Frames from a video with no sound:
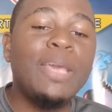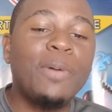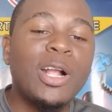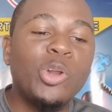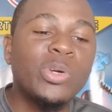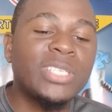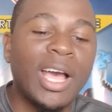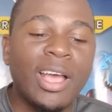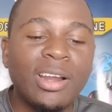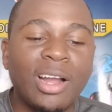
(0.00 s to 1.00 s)
to keep a close
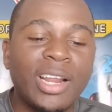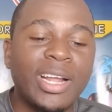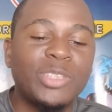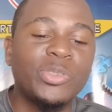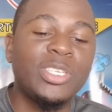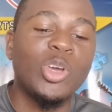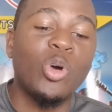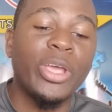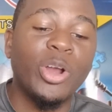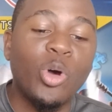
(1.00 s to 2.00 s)
eye on all of that to see
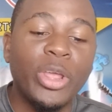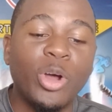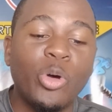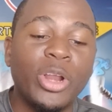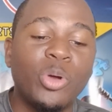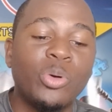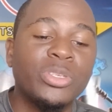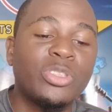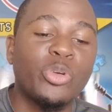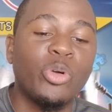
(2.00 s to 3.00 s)
how it
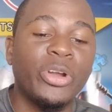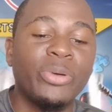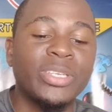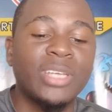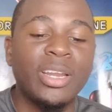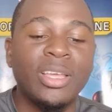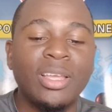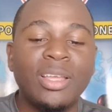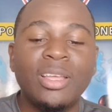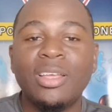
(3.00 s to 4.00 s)
goes throughout the rest of
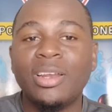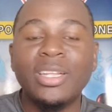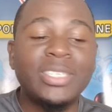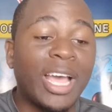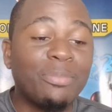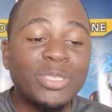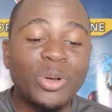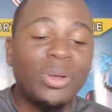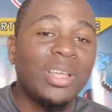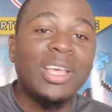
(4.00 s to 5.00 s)
the time.
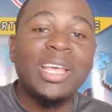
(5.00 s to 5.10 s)
So,